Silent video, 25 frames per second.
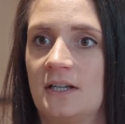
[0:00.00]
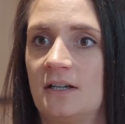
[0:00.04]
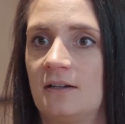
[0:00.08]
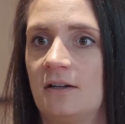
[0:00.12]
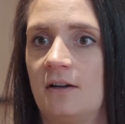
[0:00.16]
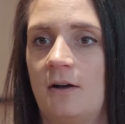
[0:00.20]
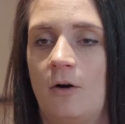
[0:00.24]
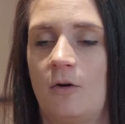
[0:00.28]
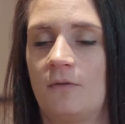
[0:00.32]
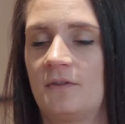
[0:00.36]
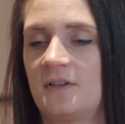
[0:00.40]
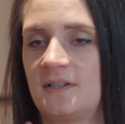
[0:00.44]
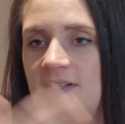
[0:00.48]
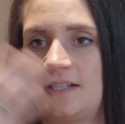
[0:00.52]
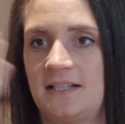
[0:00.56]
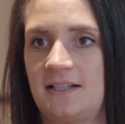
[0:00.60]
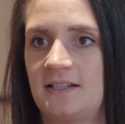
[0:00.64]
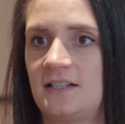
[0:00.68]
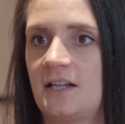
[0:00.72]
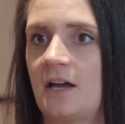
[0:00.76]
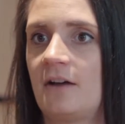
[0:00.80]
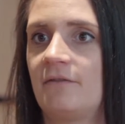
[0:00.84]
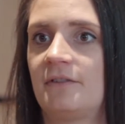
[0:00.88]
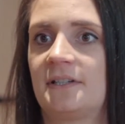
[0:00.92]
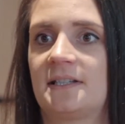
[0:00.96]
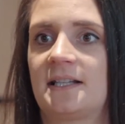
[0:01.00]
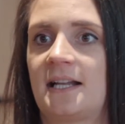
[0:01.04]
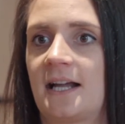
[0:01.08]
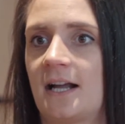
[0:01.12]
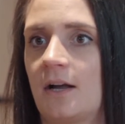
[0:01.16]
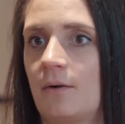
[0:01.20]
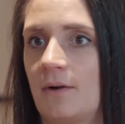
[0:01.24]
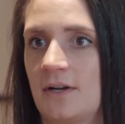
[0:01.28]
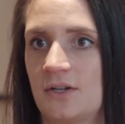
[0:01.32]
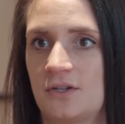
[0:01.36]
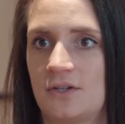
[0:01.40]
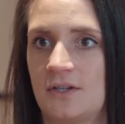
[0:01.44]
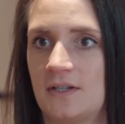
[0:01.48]
obviously service-led
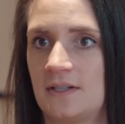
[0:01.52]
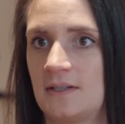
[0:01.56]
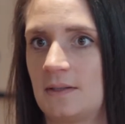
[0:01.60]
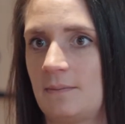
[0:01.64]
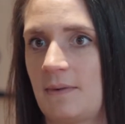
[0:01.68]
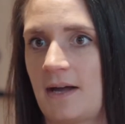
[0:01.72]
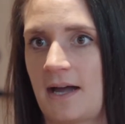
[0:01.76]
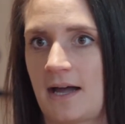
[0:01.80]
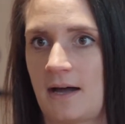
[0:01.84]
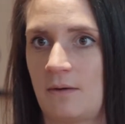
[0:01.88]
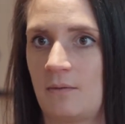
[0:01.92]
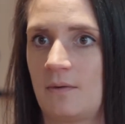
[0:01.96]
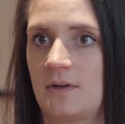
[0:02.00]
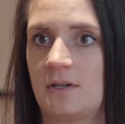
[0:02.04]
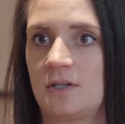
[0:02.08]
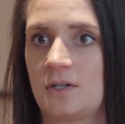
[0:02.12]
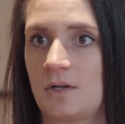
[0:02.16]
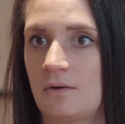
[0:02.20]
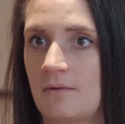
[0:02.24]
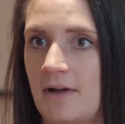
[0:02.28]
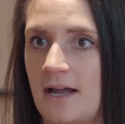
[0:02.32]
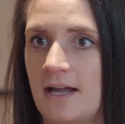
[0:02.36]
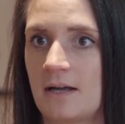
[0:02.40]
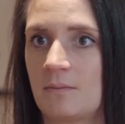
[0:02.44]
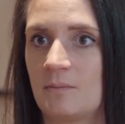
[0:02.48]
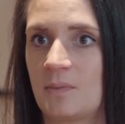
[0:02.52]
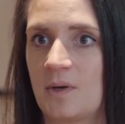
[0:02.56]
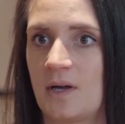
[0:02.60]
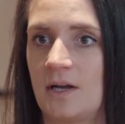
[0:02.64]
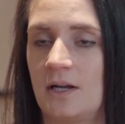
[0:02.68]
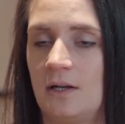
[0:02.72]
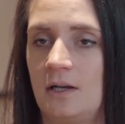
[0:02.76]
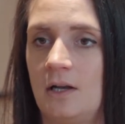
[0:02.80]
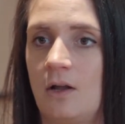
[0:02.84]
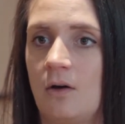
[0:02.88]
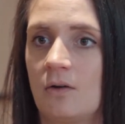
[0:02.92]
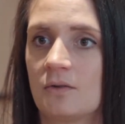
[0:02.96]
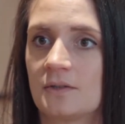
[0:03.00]
questions about how we're doing, but
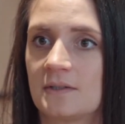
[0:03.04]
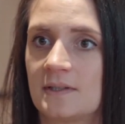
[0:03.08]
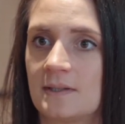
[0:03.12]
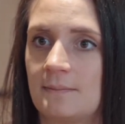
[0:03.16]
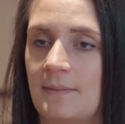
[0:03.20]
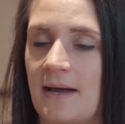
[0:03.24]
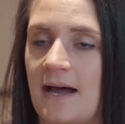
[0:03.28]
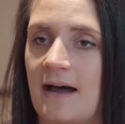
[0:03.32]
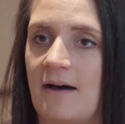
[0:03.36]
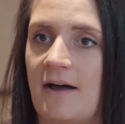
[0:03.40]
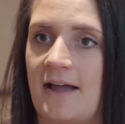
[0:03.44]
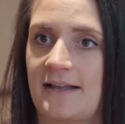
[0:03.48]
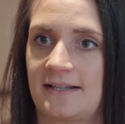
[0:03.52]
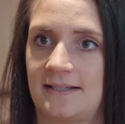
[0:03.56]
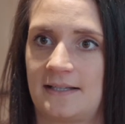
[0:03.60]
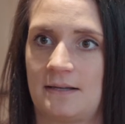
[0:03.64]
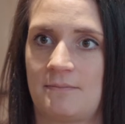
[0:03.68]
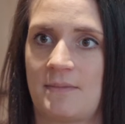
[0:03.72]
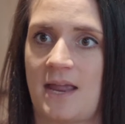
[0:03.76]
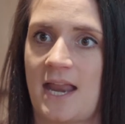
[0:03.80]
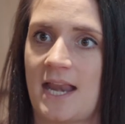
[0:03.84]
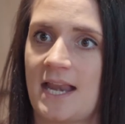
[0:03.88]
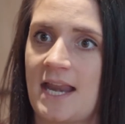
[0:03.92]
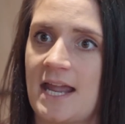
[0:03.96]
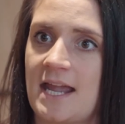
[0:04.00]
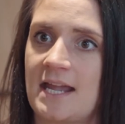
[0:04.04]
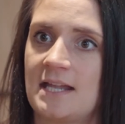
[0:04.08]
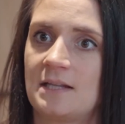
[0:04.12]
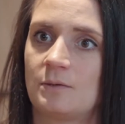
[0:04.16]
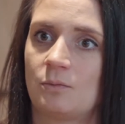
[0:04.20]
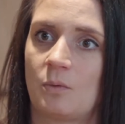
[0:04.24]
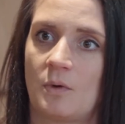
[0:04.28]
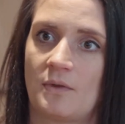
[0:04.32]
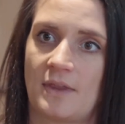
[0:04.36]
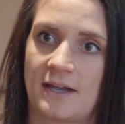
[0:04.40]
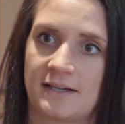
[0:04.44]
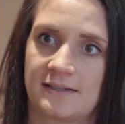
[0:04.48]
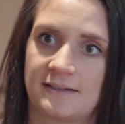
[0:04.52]
lots about SME needs,
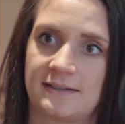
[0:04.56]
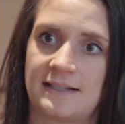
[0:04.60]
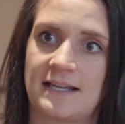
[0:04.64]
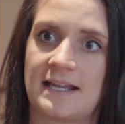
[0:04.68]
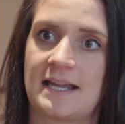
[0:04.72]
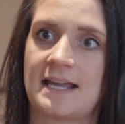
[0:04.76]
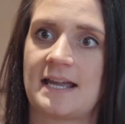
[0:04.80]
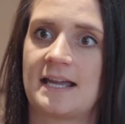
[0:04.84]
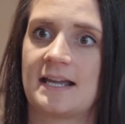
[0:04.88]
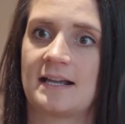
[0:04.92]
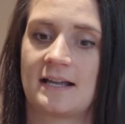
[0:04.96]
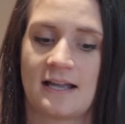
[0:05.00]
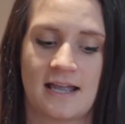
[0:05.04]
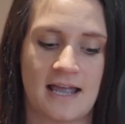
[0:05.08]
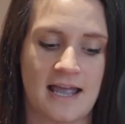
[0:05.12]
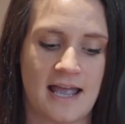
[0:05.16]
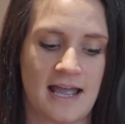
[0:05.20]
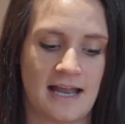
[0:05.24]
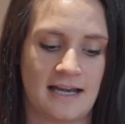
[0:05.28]
what they're seeing,